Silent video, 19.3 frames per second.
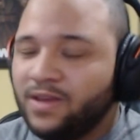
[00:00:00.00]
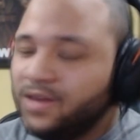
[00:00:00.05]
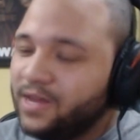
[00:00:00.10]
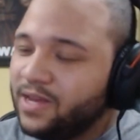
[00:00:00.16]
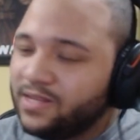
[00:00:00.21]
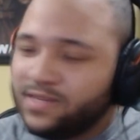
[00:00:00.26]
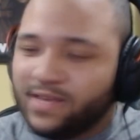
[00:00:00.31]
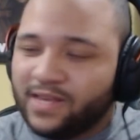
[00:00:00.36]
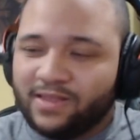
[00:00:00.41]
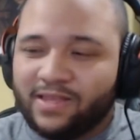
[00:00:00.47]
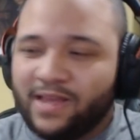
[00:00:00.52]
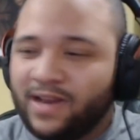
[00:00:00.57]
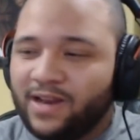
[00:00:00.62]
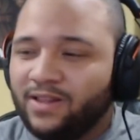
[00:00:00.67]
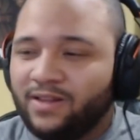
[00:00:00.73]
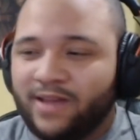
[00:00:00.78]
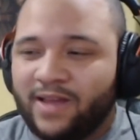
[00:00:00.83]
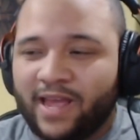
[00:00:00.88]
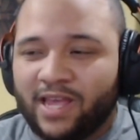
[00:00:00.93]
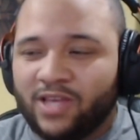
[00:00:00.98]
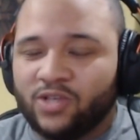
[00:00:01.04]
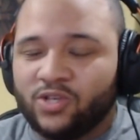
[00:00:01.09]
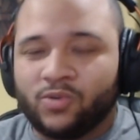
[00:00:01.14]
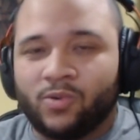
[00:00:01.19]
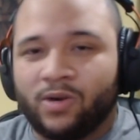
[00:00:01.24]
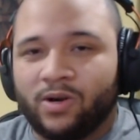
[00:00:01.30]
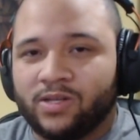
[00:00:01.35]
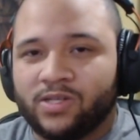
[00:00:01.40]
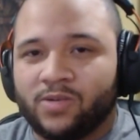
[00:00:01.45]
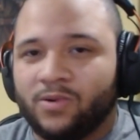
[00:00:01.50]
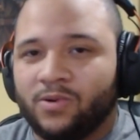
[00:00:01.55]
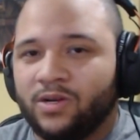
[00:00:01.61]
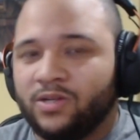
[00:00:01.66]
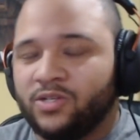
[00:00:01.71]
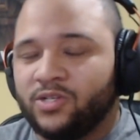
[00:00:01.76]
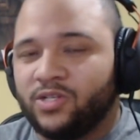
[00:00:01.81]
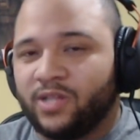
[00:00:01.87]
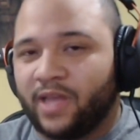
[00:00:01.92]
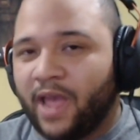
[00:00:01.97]
That's at the end of the day, he just wanted someone
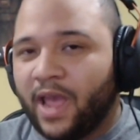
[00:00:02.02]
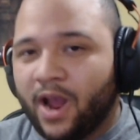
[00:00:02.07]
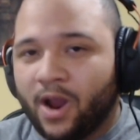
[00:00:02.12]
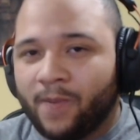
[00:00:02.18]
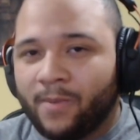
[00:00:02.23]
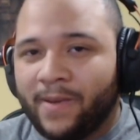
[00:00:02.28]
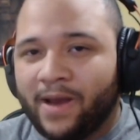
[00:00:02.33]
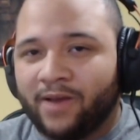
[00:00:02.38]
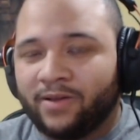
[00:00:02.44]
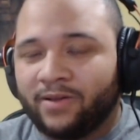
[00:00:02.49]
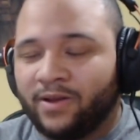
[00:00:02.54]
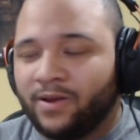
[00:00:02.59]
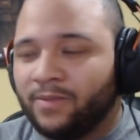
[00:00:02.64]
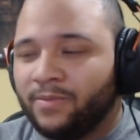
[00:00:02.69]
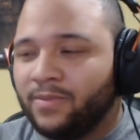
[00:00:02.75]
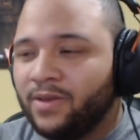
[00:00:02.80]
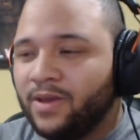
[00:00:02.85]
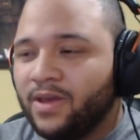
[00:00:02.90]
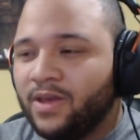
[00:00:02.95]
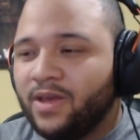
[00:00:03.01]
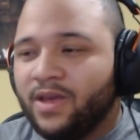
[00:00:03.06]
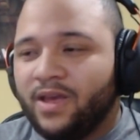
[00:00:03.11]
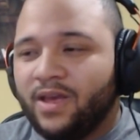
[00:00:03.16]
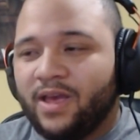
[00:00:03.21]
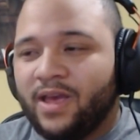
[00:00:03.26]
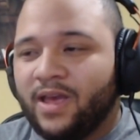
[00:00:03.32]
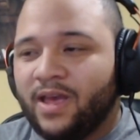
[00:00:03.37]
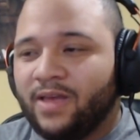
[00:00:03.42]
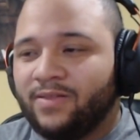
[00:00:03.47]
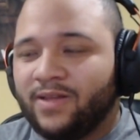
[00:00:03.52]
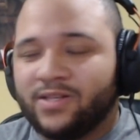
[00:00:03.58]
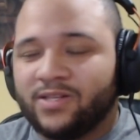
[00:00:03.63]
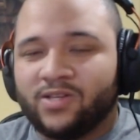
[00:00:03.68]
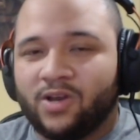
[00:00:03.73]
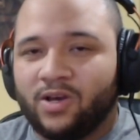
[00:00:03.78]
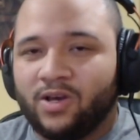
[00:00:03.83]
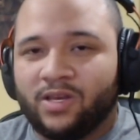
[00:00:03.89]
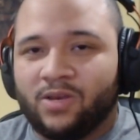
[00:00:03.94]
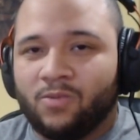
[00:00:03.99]
just to care about him, and that's
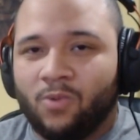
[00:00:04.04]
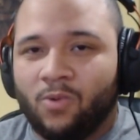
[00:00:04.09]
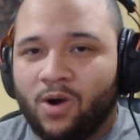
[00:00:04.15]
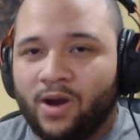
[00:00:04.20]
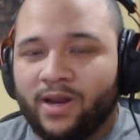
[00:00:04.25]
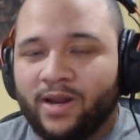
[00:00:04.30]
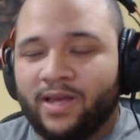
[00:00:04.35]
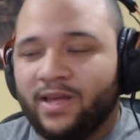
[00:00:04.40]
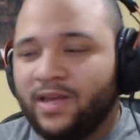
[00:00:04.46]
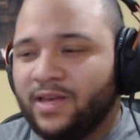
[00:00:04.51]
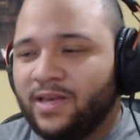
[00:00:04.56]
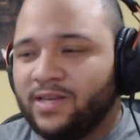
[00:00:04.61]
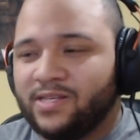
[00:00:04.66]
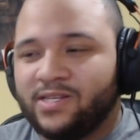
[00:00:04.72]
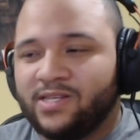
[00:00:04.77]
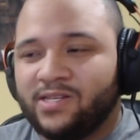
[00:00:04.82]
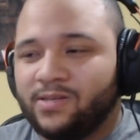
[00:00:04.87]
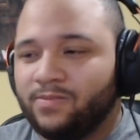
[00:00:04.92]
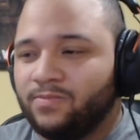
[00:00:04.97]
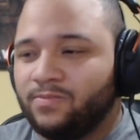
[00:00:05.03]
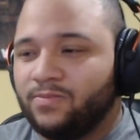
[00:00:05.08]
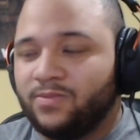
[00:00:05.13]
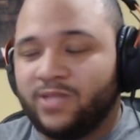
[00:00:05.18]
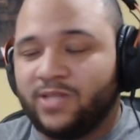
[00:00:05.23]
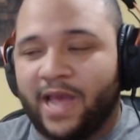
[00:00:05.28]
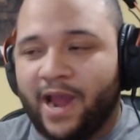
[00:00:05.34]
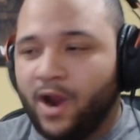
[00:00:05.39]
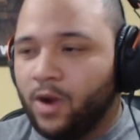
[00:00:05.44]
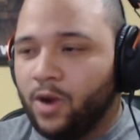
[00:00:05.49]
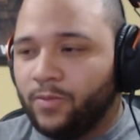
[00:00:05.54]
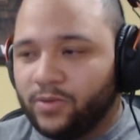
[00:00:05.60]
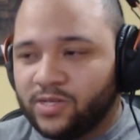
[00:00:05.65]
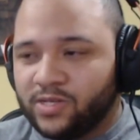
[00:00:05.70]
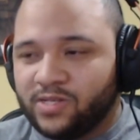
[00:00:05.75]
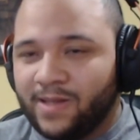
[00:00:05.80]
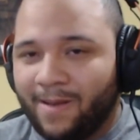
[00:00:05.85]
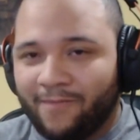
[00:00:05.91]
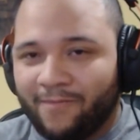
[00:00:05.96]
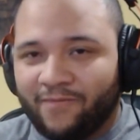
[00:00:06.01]
all he wanted. And his terrible
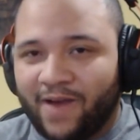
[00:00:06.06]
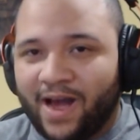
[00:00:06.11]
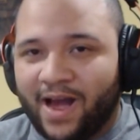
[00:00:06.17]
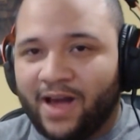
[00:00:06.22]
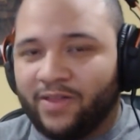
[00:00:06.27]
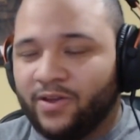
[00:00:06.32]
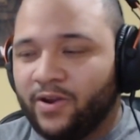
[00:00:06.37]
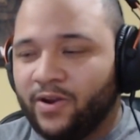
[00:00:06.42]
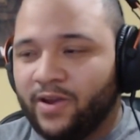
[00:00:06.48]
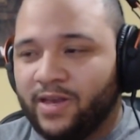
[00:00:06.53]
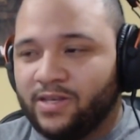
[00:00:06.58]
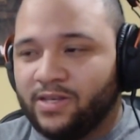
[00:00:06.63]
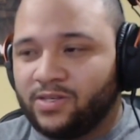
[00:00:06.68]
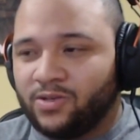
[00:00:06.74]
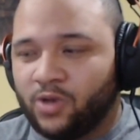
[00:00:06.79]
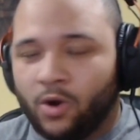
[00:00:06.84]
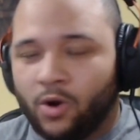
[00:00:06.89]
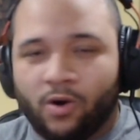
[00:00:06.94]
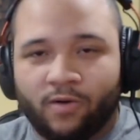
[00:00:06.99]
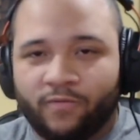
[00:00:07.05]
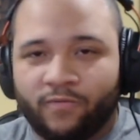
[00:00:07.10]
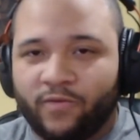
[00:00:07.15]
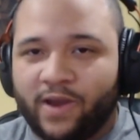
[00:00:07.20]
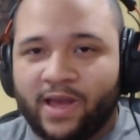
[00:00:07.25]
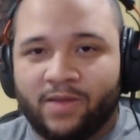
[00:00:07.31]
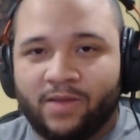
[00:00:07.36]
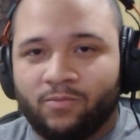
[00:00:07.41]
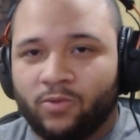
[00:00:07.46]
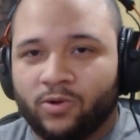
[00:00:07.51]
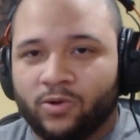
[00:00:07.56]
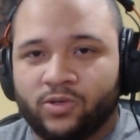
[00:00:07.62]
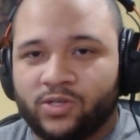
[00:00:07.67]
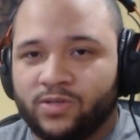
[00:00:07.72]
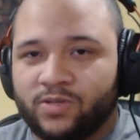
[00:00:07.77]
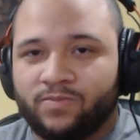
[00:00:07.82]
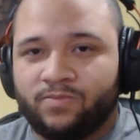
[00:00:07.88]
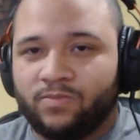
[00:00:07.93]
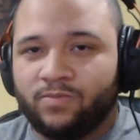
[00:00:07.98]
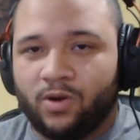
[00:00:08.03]
stepfather. His girlfriend were
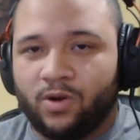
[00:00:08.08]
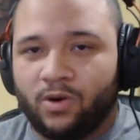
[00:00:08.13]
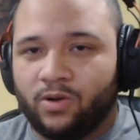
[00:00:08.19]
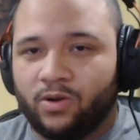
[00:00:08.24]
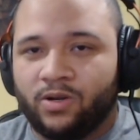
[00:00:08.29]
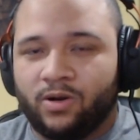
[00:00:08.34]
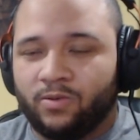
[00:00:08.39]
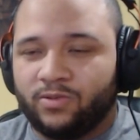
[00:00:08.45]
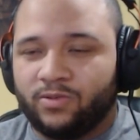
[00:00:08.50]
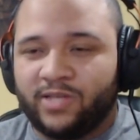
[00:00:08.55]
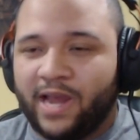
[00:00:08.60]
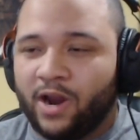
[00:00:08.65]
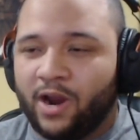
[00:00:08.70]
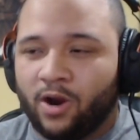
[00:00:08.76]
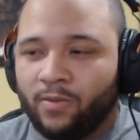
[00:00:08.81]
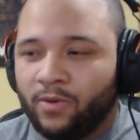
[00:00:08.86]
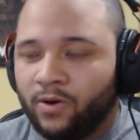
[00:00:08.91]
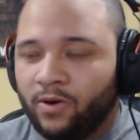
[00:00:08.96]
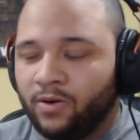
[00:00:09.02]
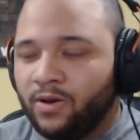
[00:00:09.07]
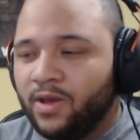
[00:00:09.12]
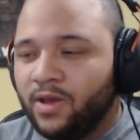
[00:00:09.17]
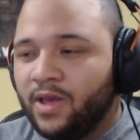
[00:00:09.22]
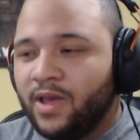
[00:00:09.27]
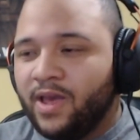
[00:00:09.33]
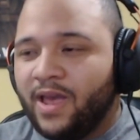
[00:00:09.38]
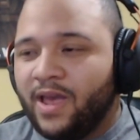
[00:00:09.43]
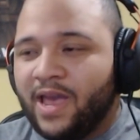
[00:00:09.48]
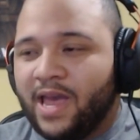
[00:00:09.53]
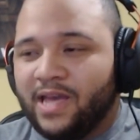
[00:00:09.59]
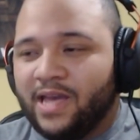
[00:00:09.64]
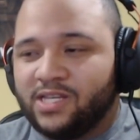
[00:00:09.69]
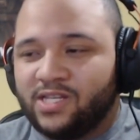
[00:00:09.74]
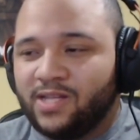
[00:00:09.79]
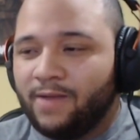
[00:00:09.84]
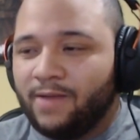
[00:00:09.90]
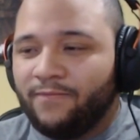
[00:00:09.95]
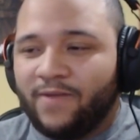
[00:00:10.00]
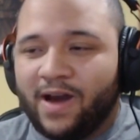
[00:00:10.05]
just, you know, terrible. And his
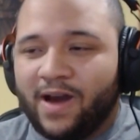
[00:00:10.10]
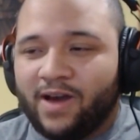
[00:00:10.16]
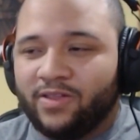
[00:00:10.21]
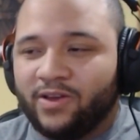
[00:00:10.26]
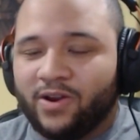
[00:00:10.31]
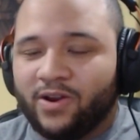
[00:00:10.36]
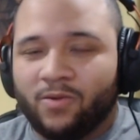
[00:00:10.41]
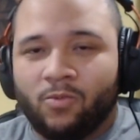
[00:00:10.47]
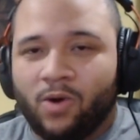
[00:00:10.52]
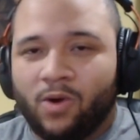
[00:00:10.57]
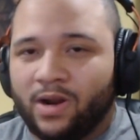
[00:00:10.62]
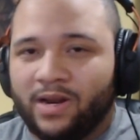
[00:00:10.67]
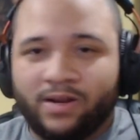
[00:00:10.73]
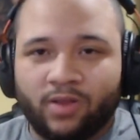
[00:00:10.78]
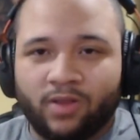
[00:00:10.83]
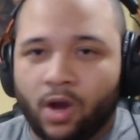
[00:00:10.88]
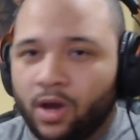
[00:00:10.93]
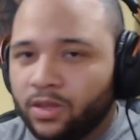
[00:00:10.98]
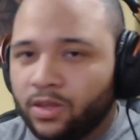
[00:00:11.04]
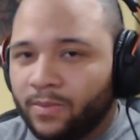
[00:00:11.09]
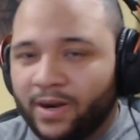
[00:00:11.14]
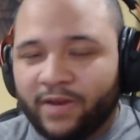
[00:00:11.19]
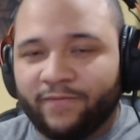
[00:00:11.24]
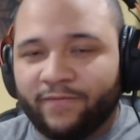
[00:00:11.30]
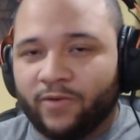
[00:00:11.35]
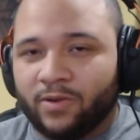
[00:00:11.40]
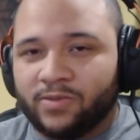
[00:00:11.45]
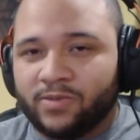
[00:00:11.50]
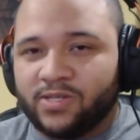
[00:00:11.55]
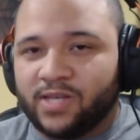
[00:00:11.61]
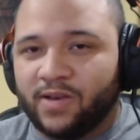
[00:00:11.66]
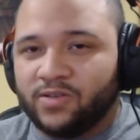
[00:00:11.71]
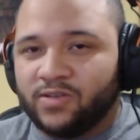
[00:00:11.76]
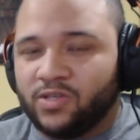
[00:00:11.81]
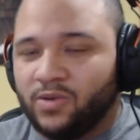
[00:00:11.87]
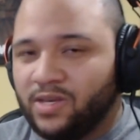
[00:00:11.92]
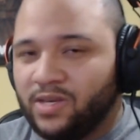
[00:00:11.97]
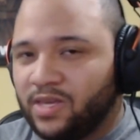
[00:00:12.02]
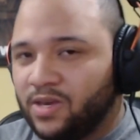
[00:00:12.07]
stepfather wanted all the money for himself,
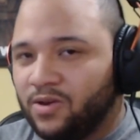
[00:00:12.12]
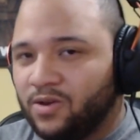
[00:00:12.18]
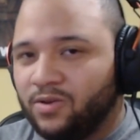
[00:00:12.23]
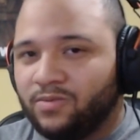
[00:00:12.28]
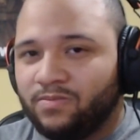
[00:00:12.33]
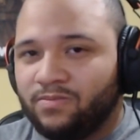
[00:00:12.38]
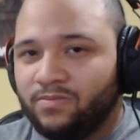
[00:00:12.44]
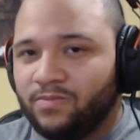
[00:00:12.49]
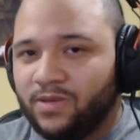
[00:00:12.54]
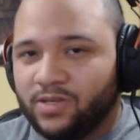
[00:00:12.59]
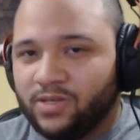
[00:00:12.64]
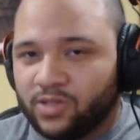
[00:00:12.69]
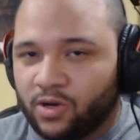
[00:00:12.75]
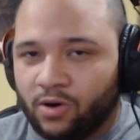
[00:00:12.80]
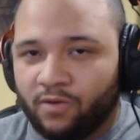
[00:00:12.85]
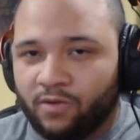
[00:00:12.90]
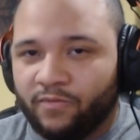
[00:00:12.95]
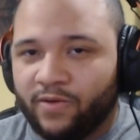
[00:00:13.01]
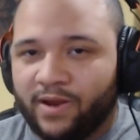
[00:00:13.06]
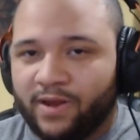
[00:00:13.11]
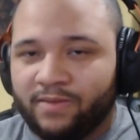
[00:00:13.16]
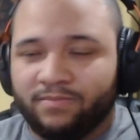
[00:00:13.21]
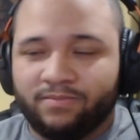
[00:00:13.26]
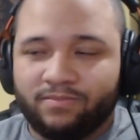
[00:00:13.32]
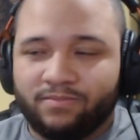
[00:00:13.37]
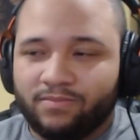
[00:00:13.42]
so he killed his girlfriend.